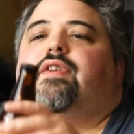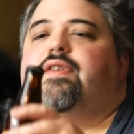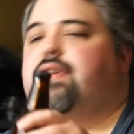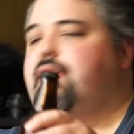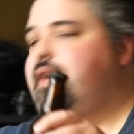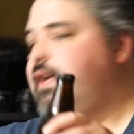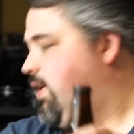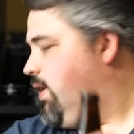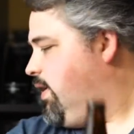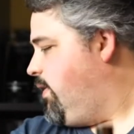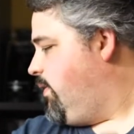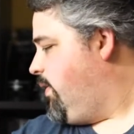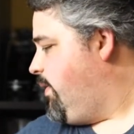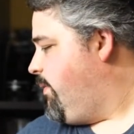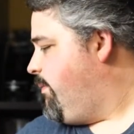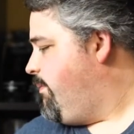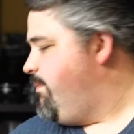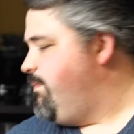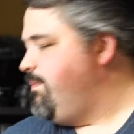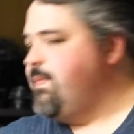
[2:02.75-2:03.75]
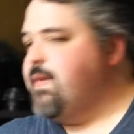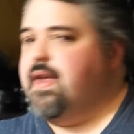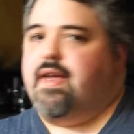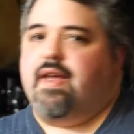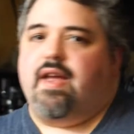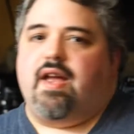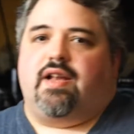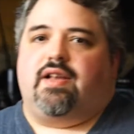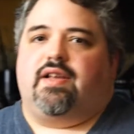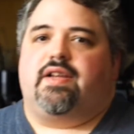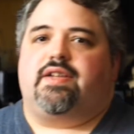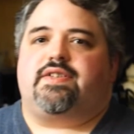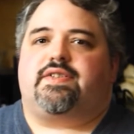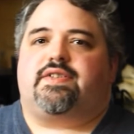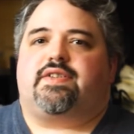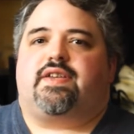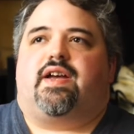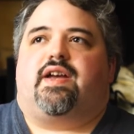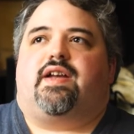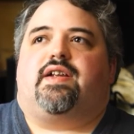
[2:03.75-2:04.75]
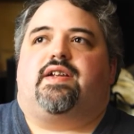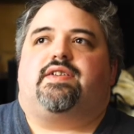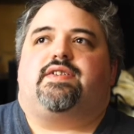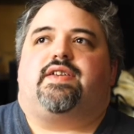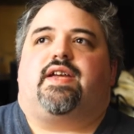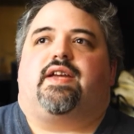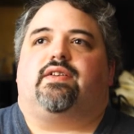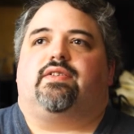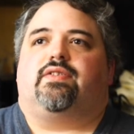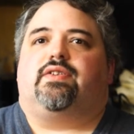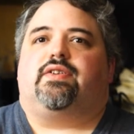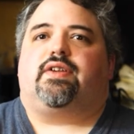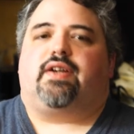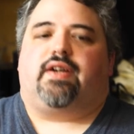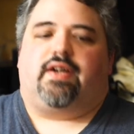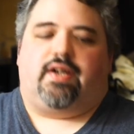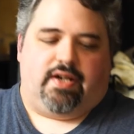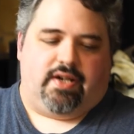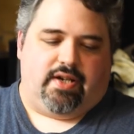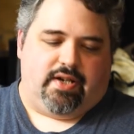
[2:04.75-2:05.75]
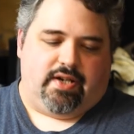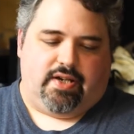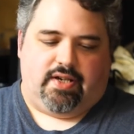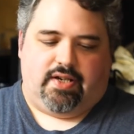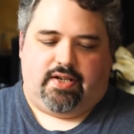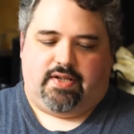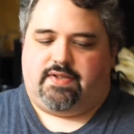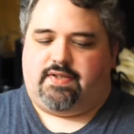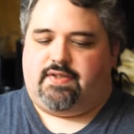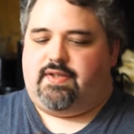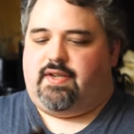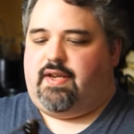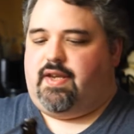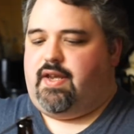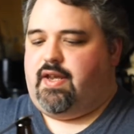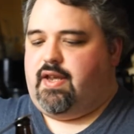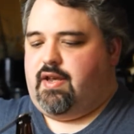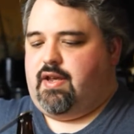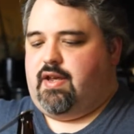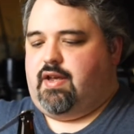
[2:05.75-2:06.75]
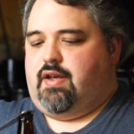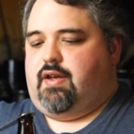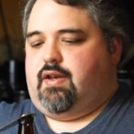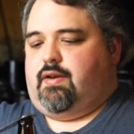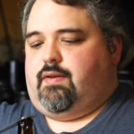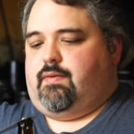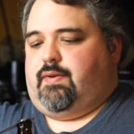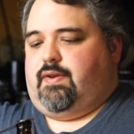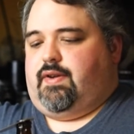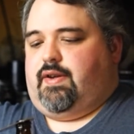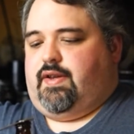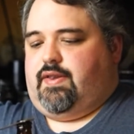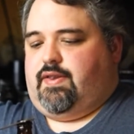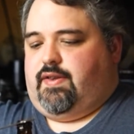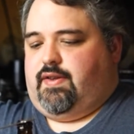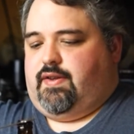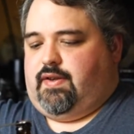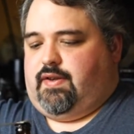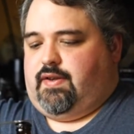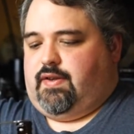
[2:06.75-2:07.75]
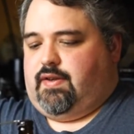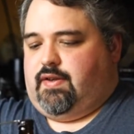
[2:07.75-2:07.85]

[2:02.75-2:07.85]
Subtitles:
of that. Anyway, let's take a look and see what I think.